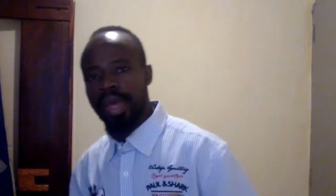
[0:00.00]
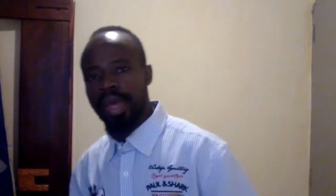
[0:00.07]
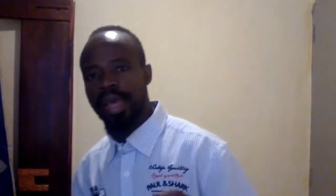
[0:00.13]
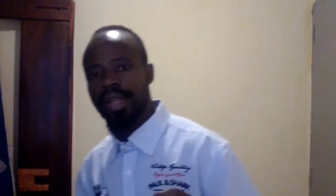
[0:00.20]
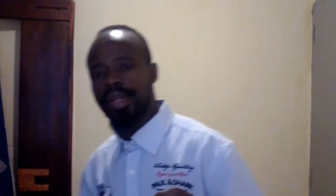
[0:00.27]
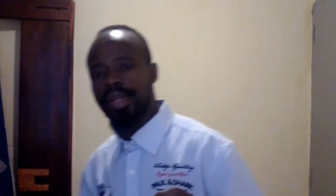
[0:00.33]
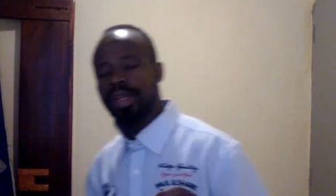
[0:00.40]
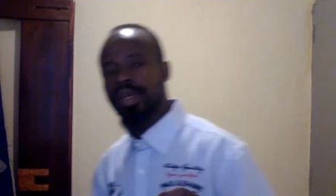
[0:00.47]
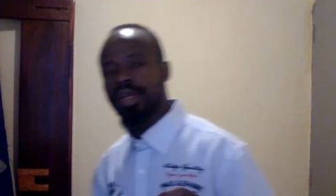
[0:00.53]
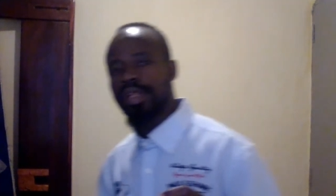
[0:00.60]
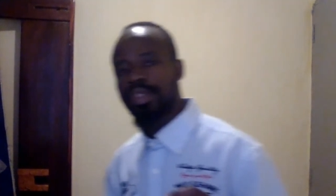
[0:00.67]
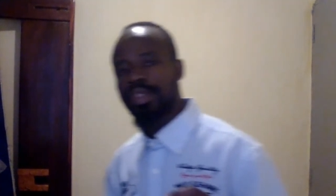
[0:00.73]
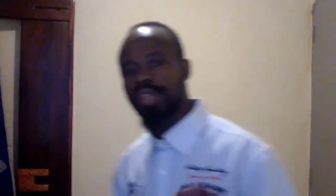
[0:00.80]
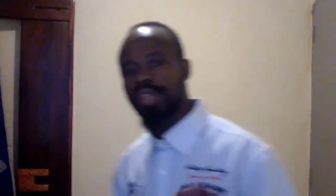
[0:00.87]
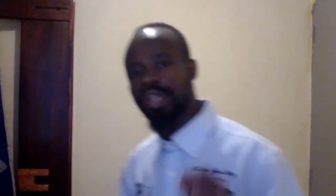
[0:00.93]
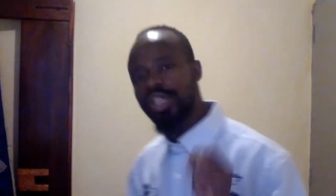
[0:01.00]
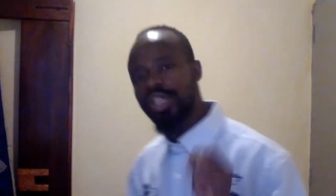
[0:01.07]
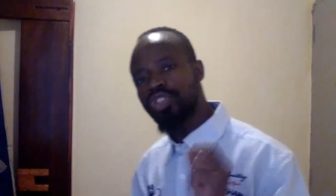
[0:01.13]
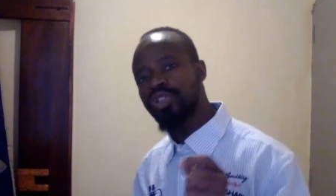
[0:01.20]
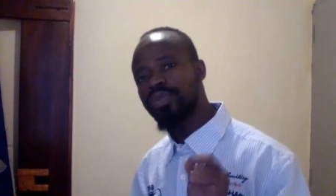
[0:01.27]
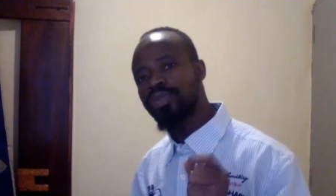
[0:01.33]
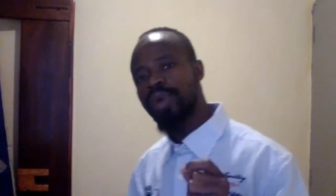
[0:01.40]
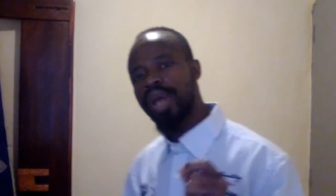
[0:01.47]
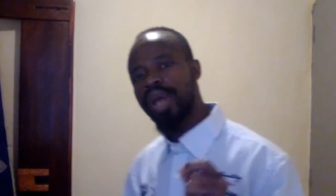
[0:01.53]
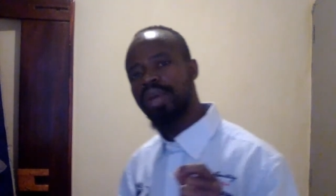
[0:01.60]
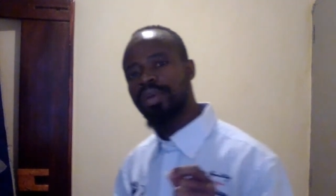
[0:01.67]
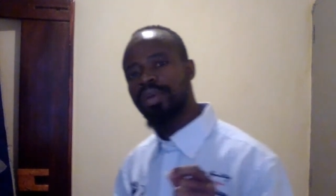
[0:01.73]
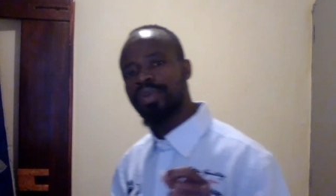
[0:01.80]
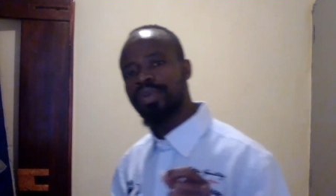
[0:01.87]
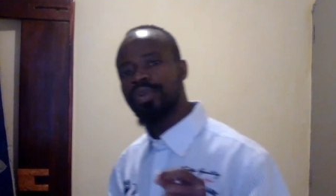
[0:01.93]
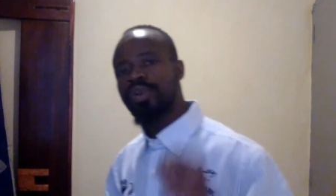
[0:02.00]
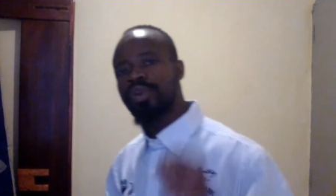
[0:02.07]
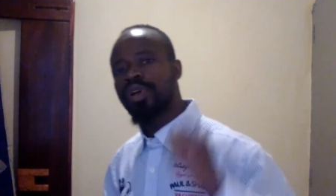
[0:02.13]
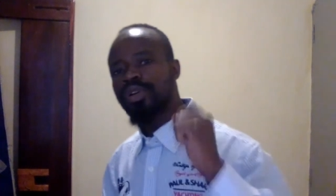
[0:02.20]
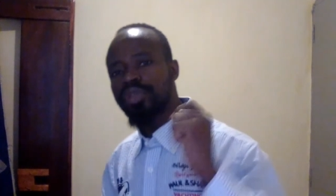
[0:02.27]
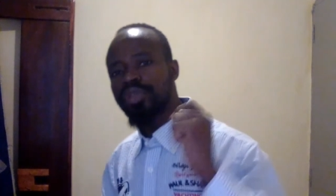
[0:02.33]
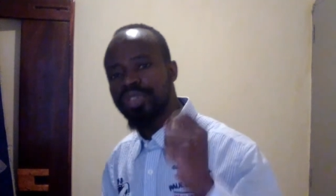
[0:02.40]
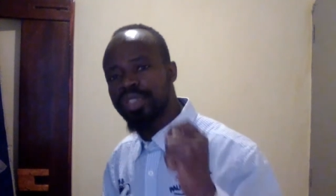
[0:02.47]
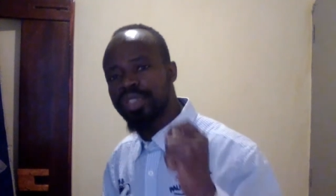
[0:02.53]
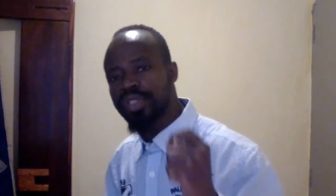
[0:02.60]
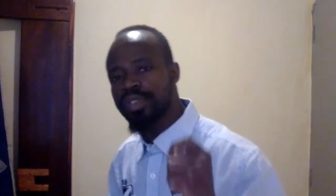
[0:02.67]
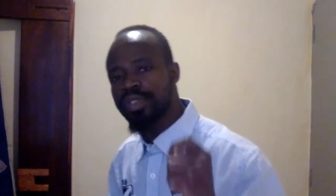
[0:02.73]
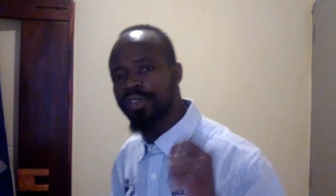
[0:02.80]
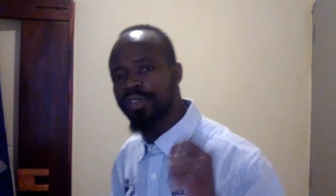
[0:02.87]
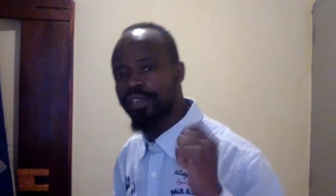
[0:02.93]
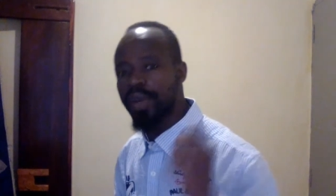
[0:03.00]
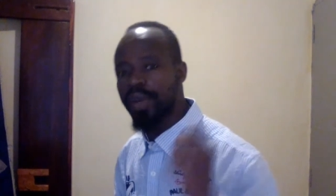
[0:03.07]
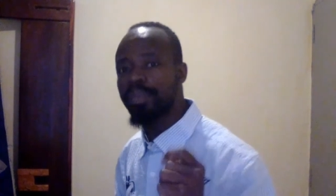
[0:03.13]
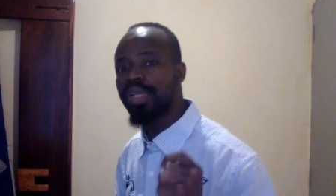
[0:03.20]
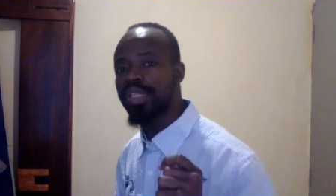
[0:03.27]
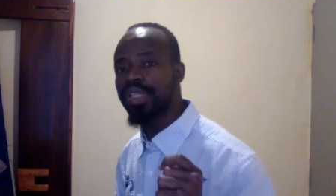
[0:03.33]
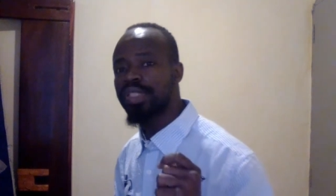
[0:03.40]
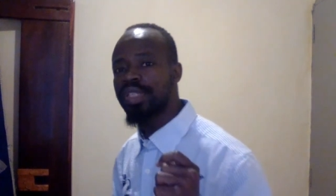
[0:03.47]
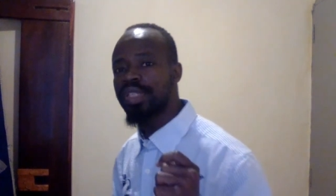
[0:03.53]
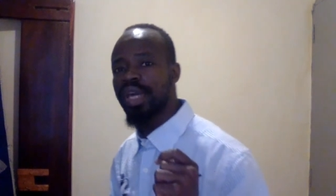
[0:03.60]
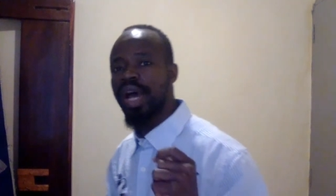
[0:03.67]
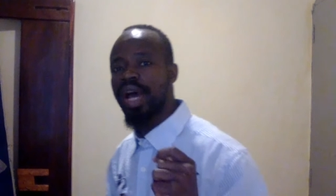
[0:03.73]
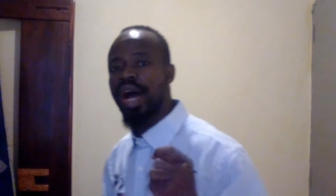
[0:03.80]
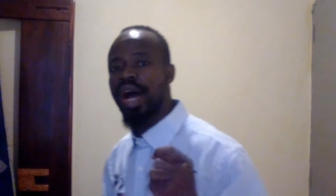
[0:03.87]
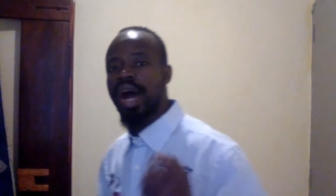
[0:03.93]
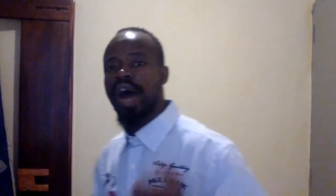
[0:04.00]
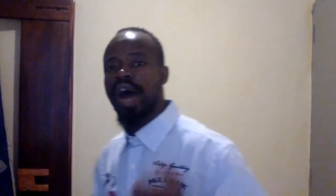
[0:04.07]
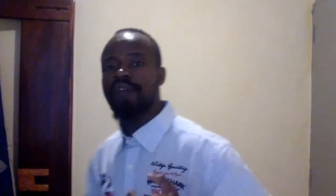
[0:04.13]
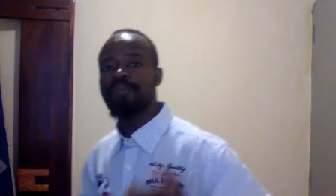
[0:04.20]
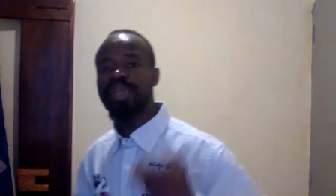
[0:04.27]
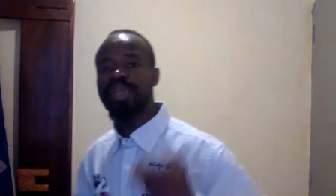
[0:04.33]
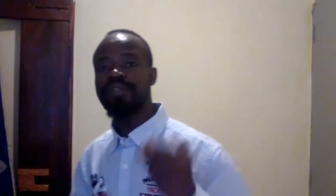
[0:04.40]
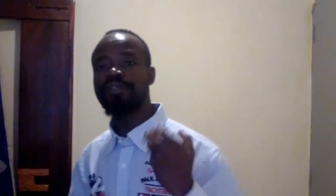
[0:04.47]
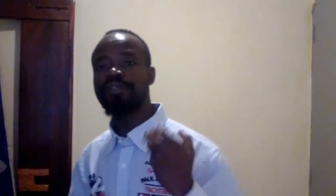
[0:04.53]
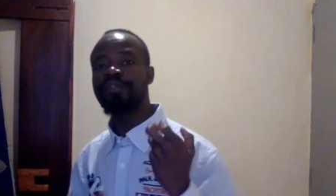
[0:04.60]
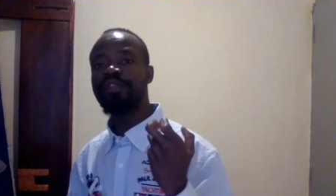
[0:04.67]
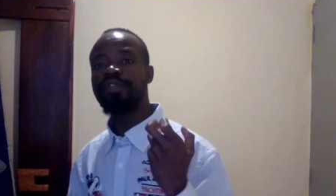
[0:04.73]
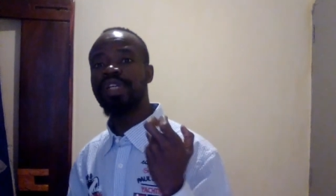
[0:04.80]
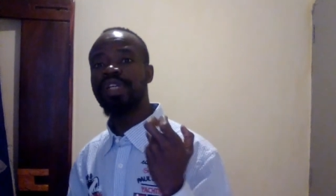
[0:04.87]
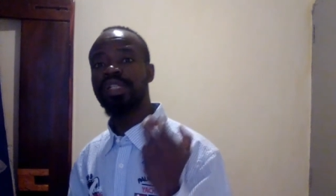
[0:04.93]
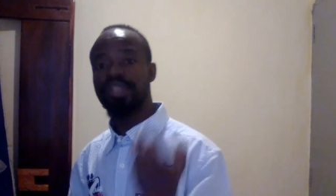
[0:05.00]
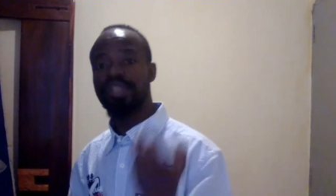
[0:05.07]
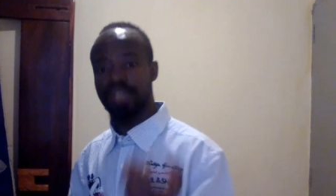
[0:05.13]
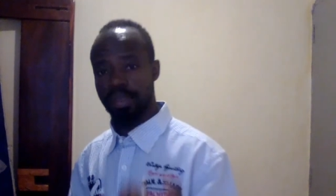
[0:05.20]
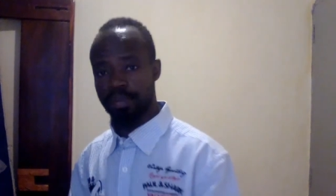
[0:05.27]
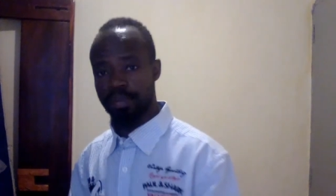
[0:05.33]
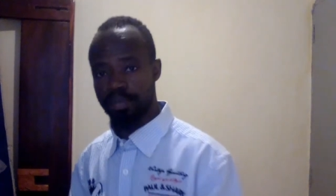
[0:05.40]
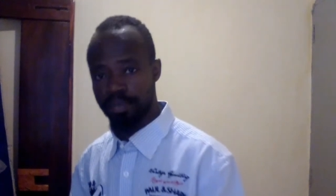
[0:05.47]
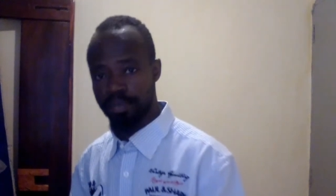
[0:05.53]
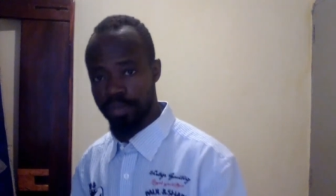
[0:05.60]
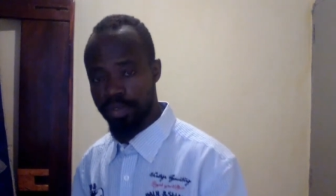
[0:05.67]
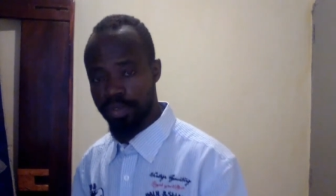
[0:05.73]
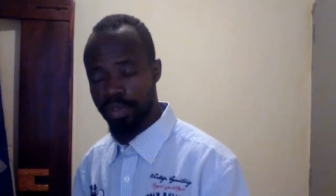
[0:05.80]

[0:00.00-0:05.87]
And the reason why Christians' families have been victims